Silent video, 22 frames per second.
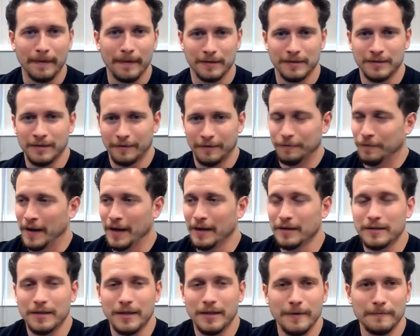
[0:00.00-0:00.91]
It's nothing
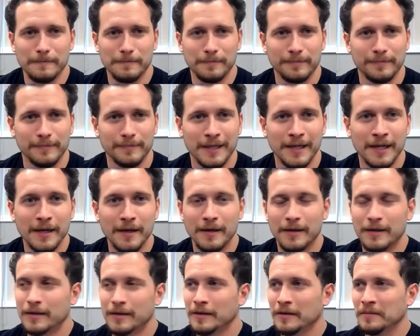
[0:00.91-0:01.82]
fancy,
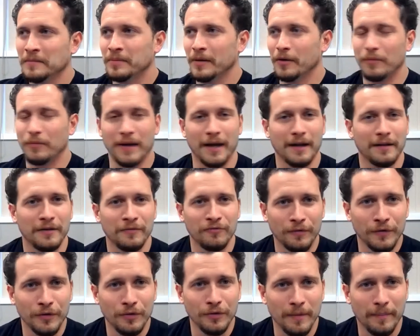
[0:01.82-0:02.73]
but we had to
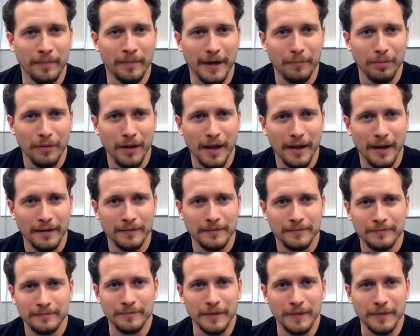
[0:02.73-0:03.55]
review the pipeline.